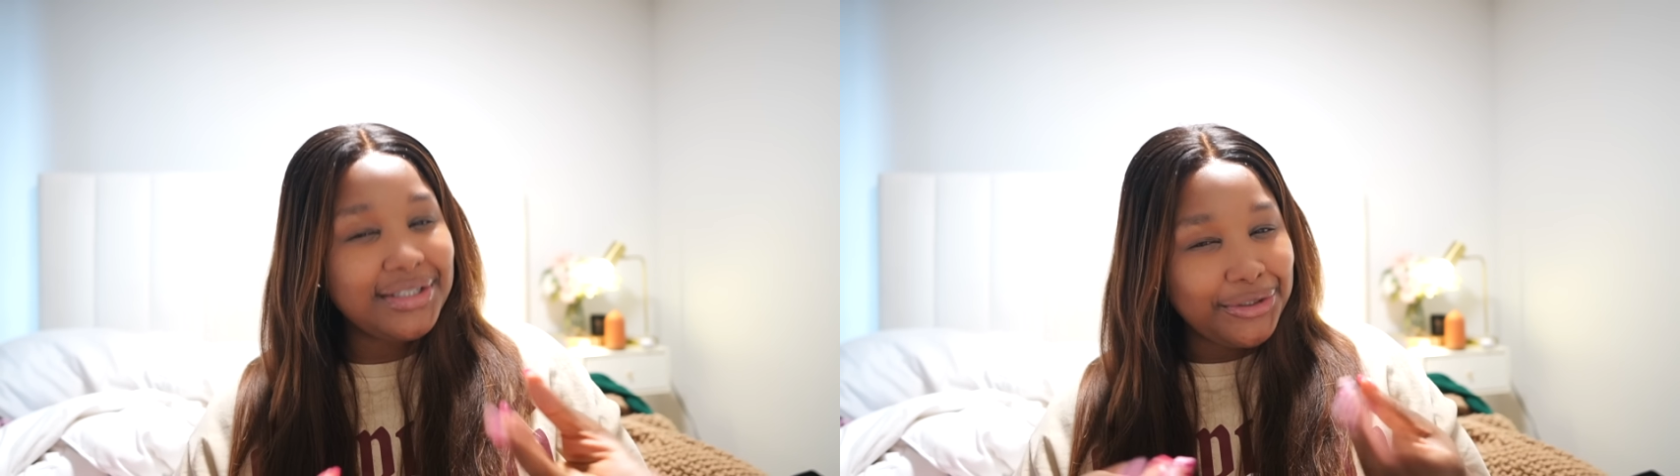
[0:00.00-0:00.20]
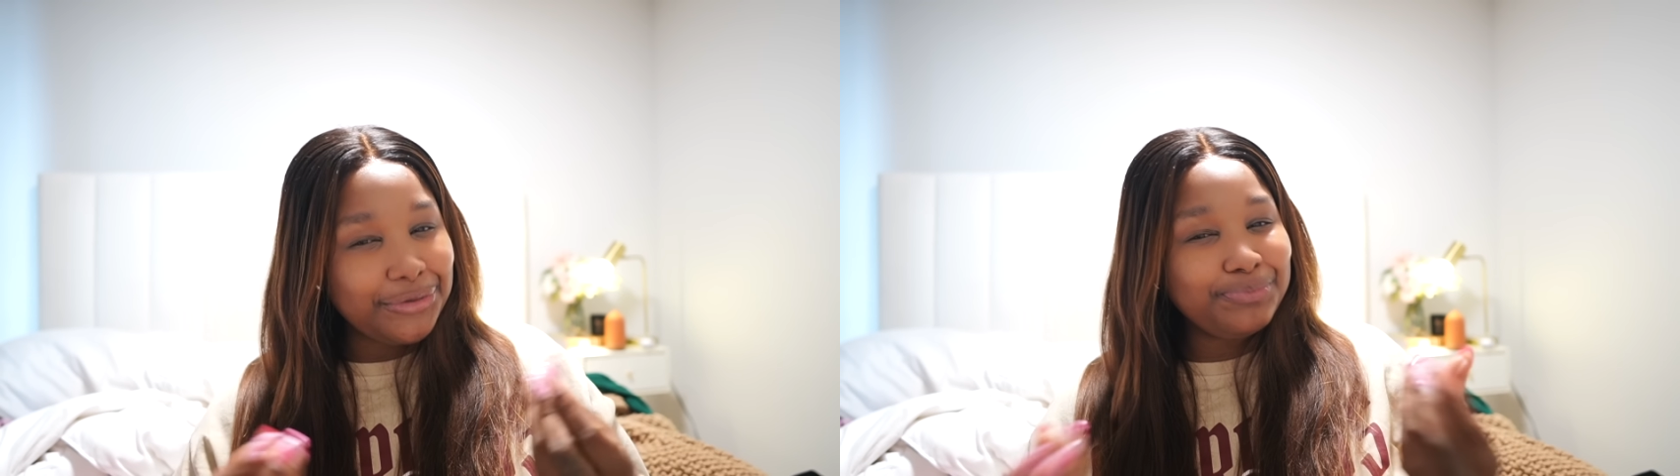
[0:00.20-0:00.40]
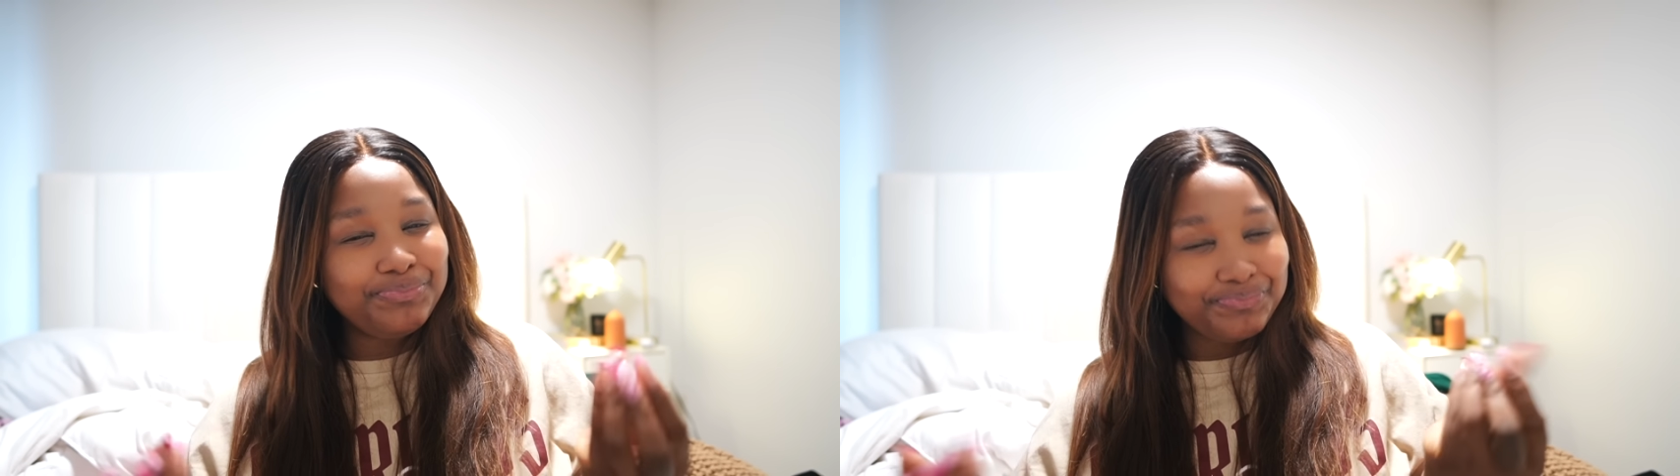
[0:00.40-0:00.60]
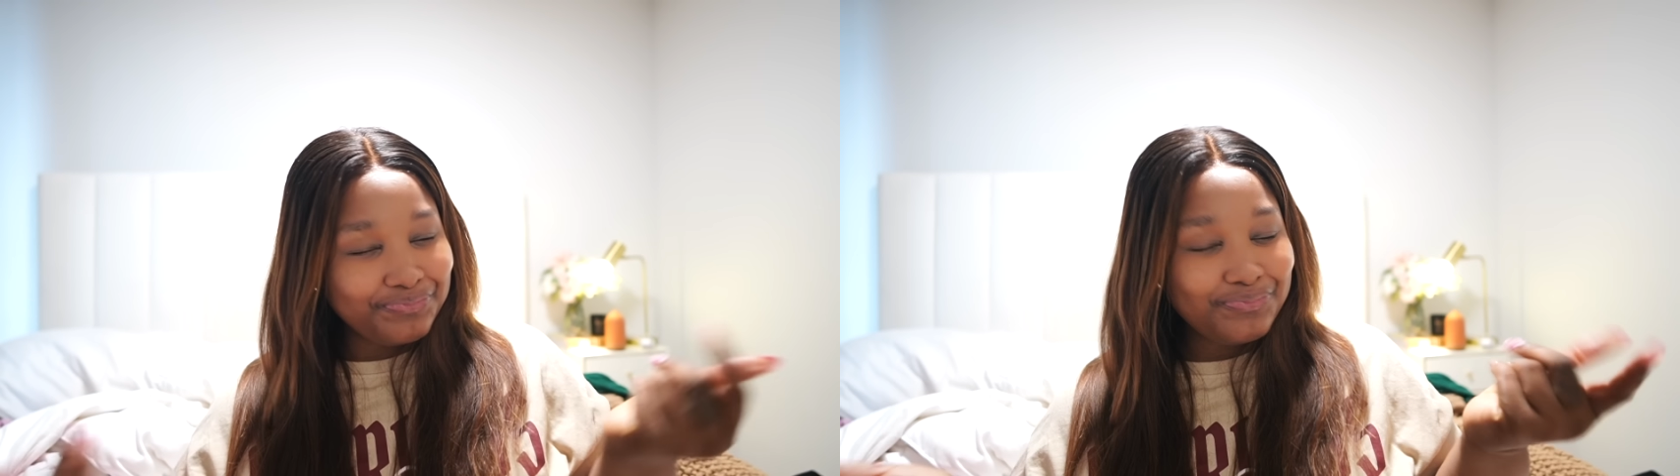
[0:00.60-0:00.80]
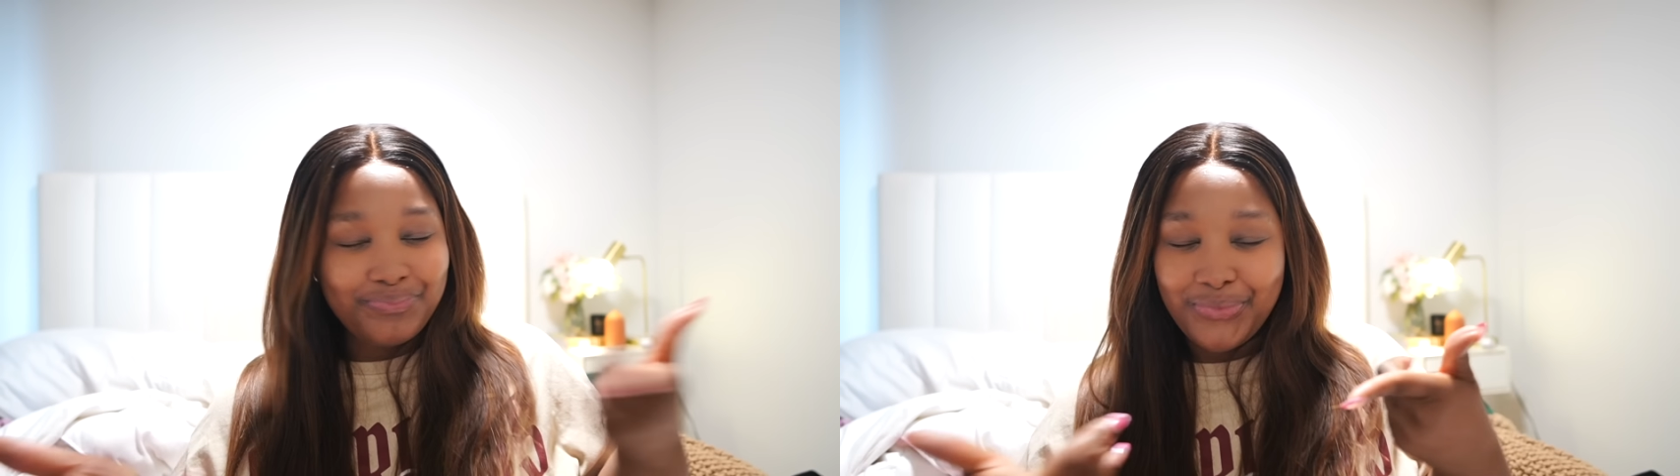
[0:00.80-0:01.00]

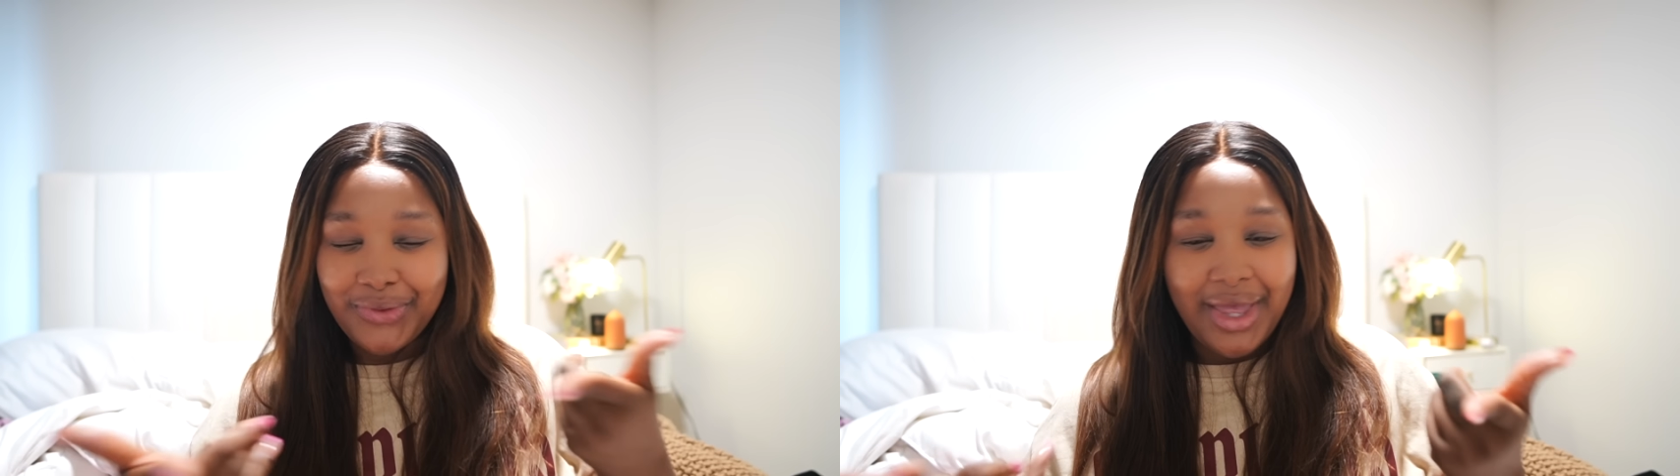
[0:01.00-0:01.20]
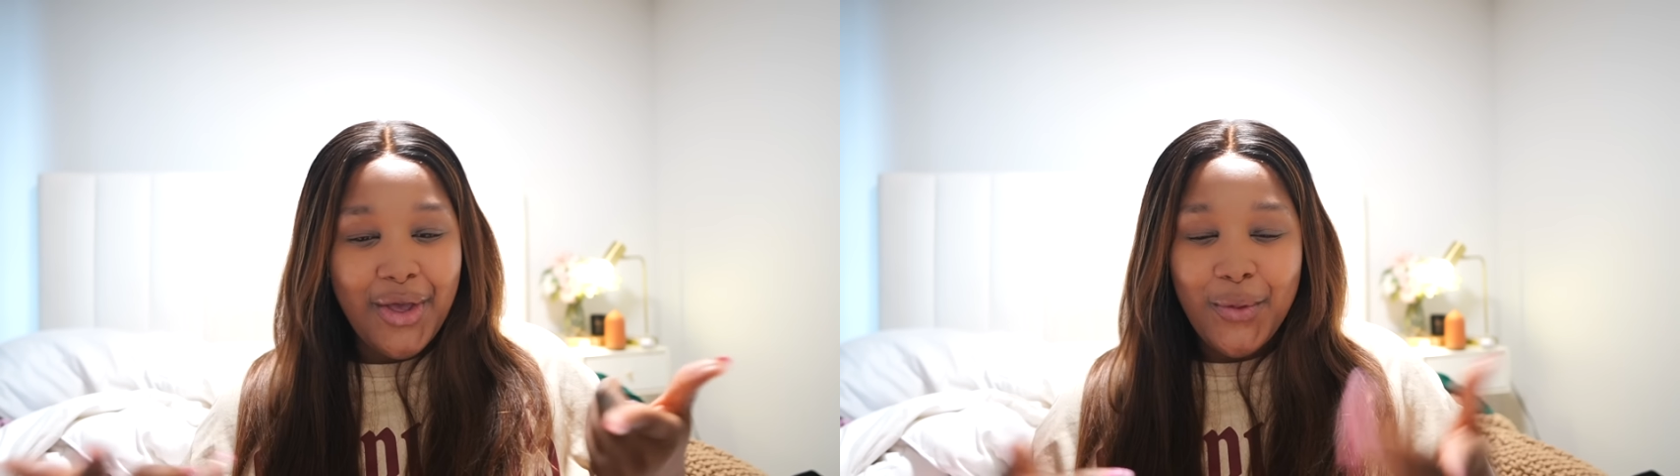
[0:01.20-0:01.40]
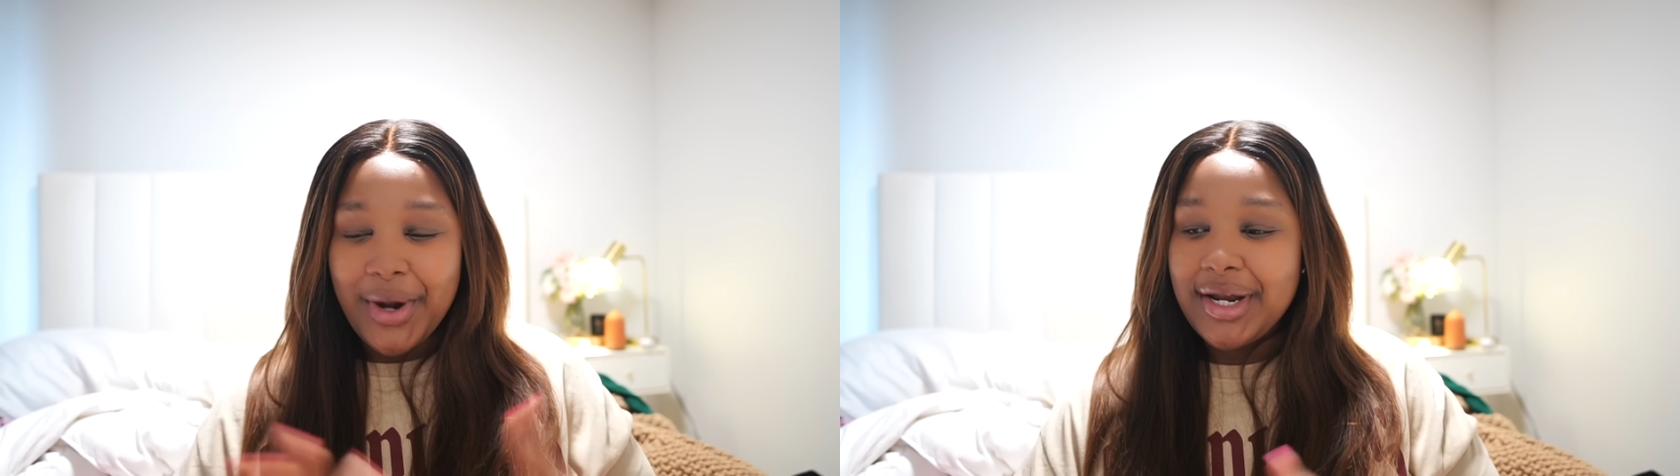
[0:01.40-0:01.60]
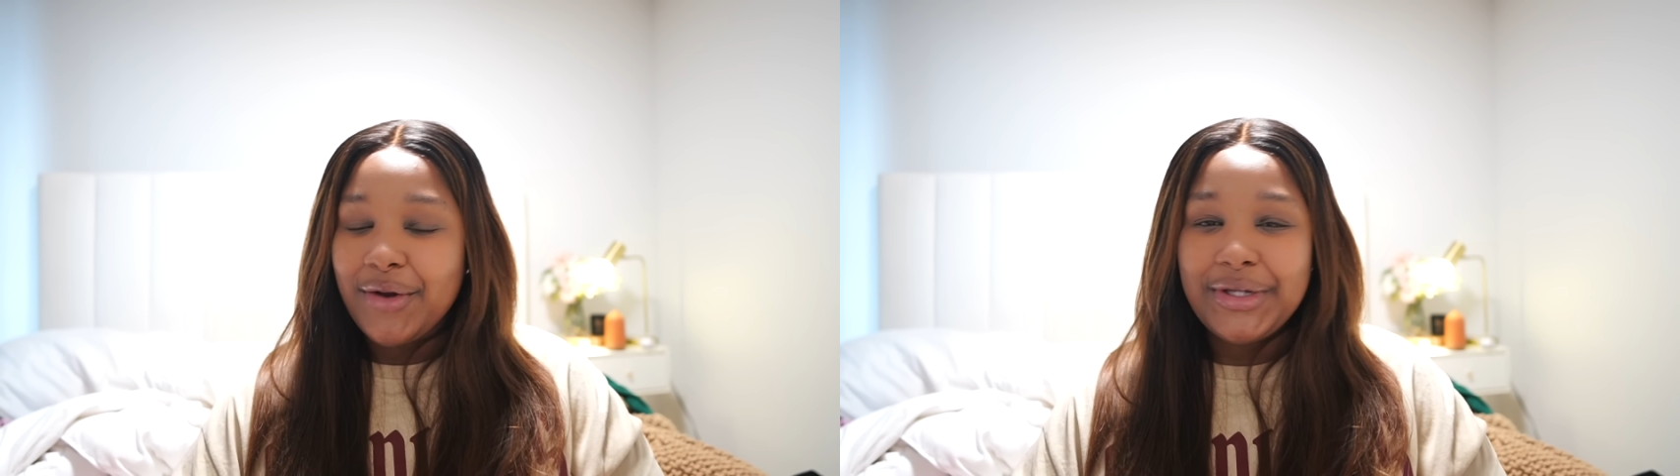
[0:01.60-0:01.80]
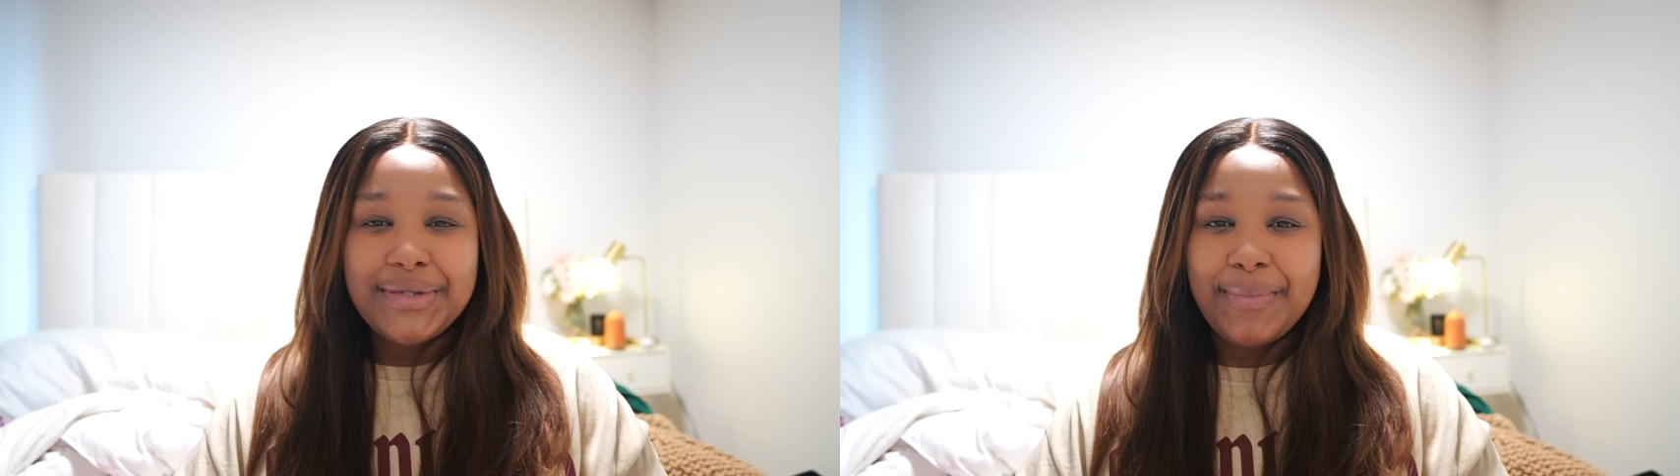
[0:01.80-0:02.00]
We're not
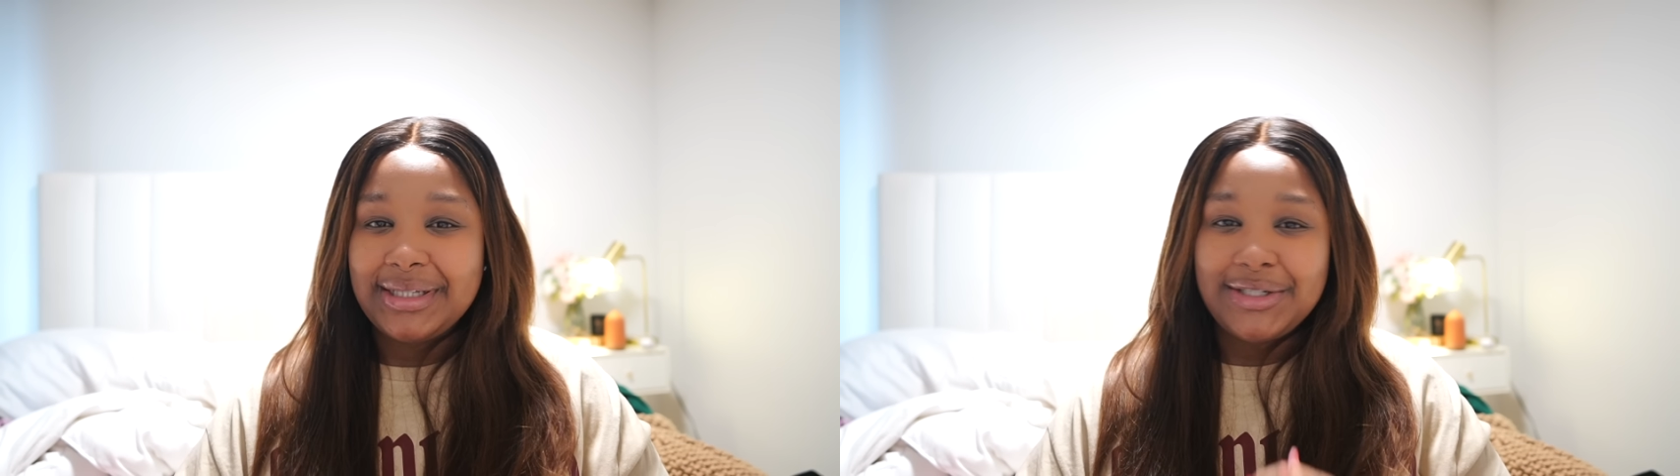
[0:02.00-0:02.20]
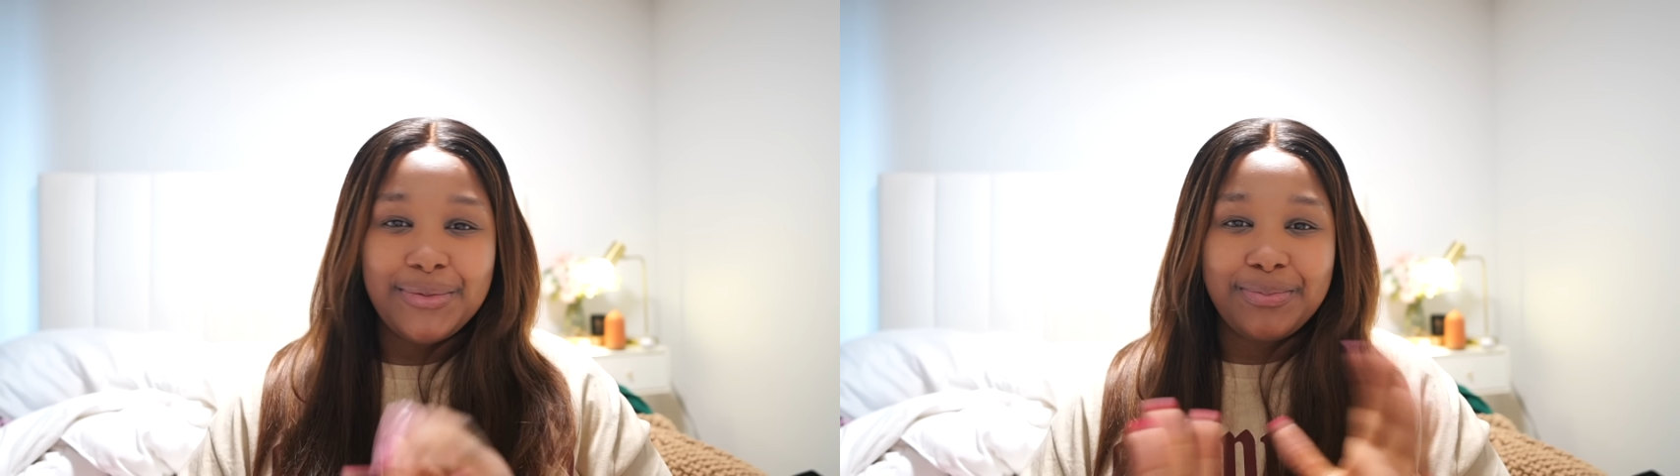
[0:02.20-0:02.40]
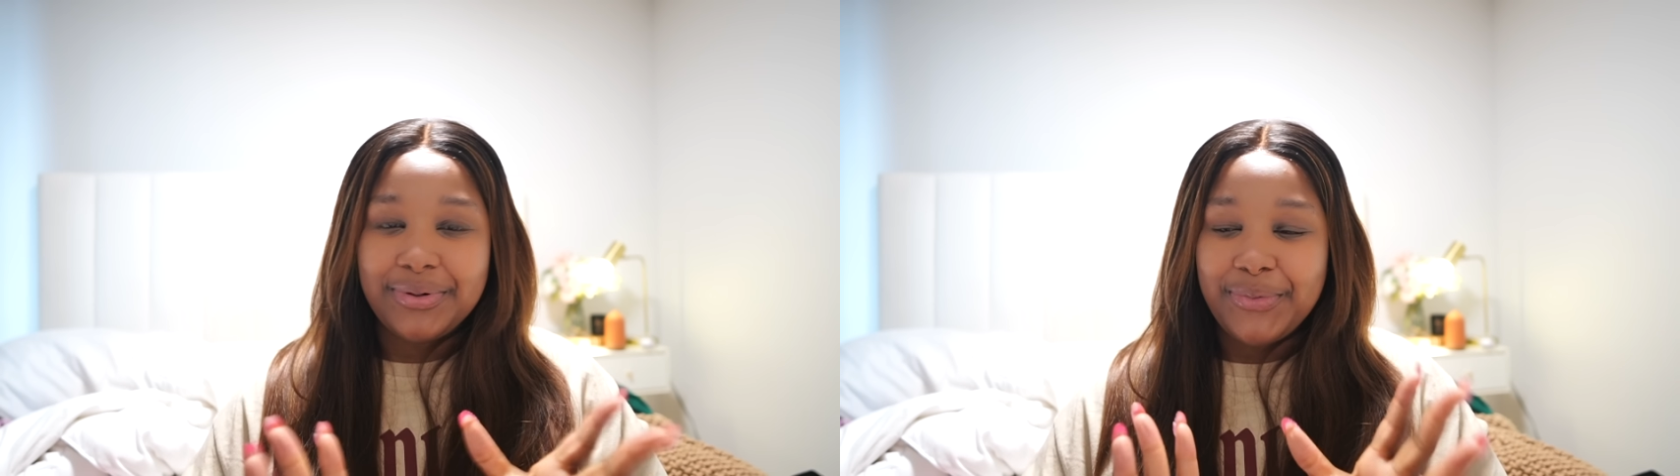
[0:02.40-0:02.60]
going to mess up.